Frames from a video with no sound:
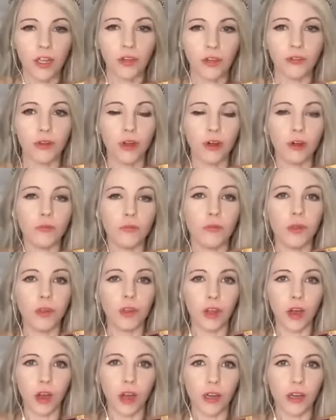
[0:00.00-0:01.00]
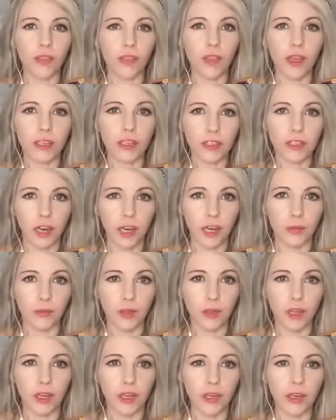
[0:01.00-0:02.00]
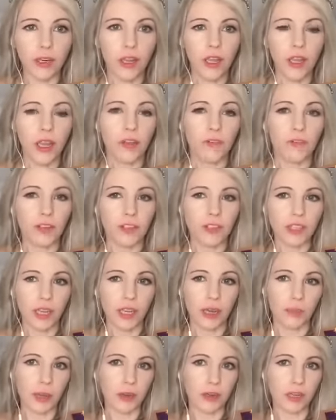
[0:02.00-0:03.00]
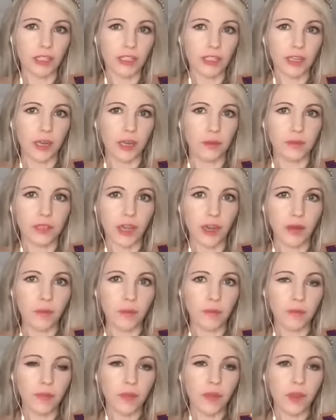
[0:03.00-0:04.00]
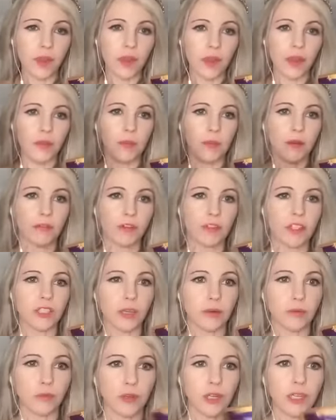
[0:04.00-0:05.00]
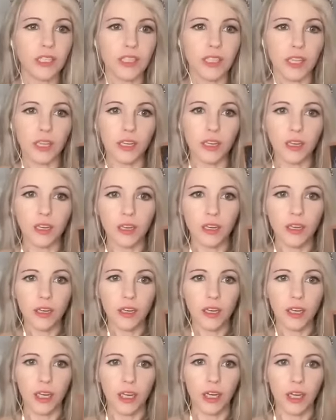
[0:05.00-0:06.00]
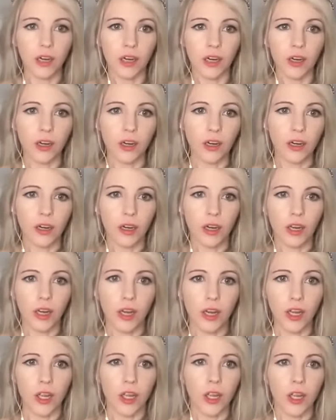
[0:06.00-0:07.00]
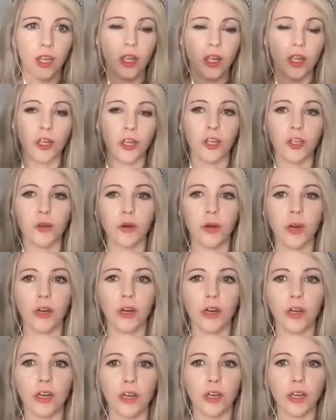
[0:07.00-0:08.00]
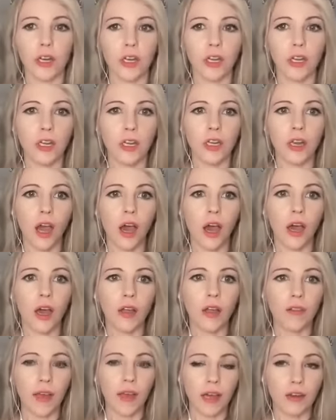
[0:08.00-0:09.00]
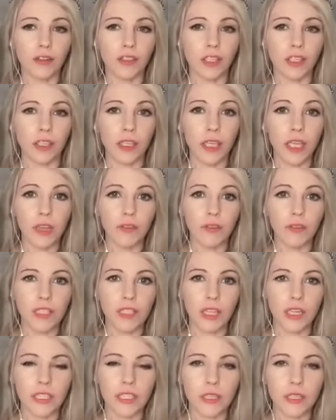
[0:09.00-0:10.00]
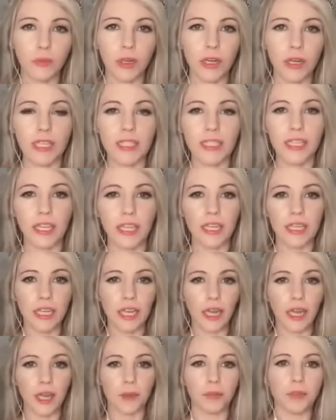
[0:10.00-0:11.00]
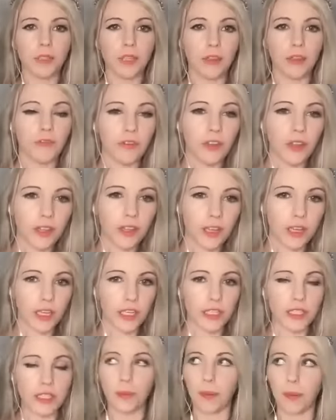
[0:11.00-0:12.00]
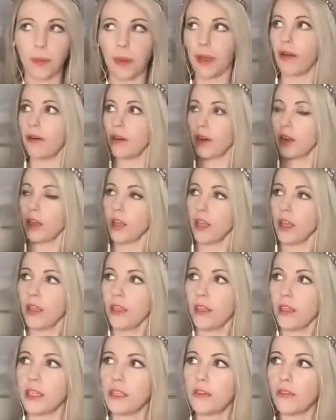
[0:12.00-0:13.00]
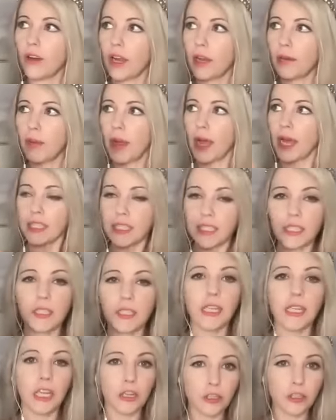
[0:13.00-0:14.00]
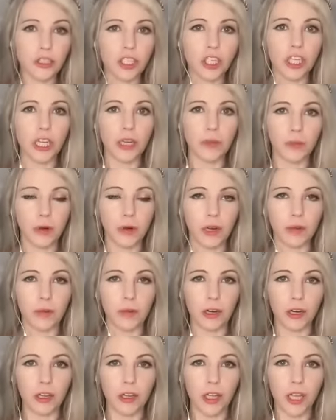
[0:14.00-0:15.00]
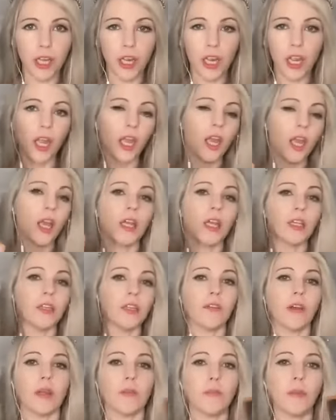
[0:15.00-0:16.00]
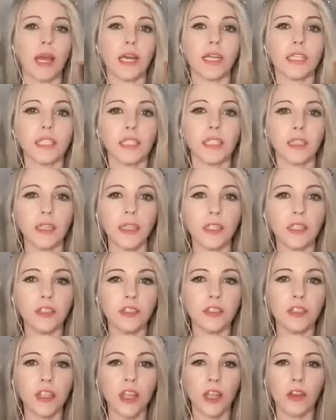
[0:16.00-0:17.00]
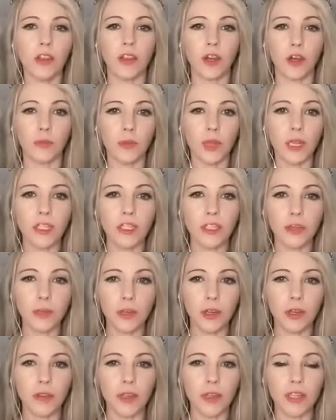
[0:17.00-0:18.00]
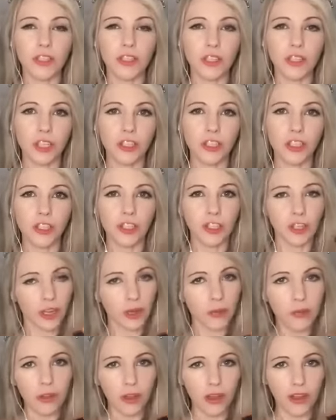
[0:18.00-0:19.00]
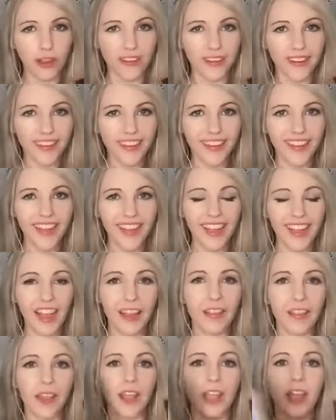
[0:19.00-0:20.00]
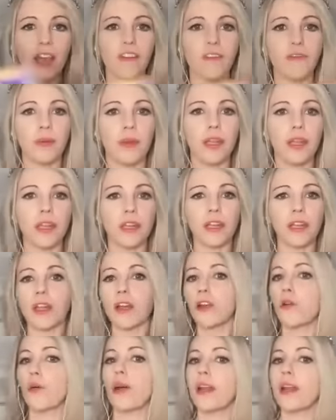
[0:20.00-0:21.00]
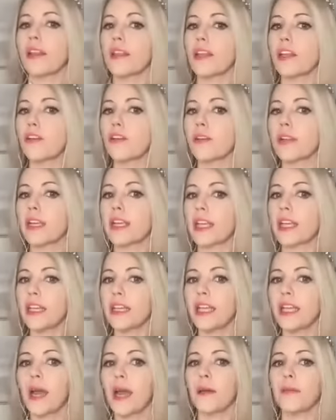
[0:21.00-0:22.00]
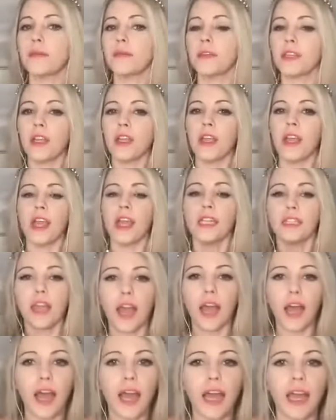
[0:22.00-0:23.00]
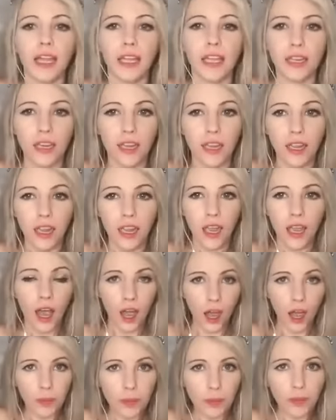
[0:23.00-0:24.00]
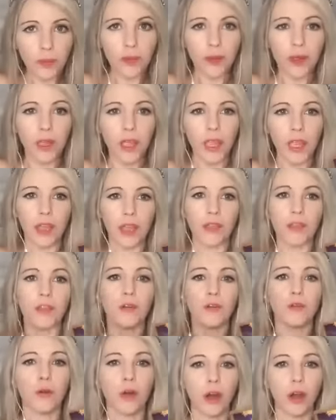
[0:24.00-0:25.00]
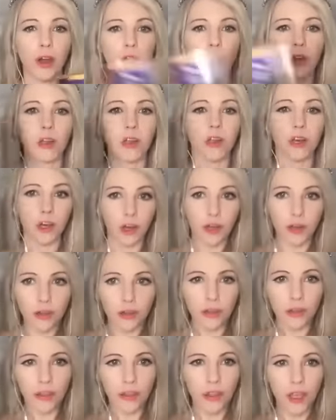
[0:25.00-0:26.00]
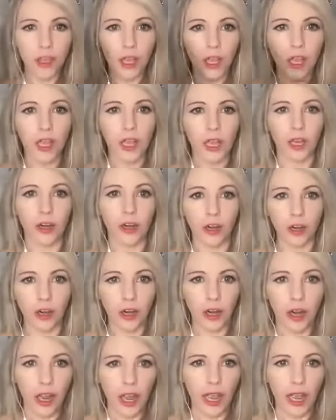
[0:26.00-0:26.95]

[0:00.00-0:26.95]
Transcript: You don't belong in that timeline. It feels like I'm hearing time's up, but for some reason here, you are not allowed to leave. It's like someone has kidnapped. I feel like it's about the divine masculine energy, primarily divine masculines that are meant to be on the ascension timeline. And they have been quite literally kidnapped and tied up in the wrong earth here.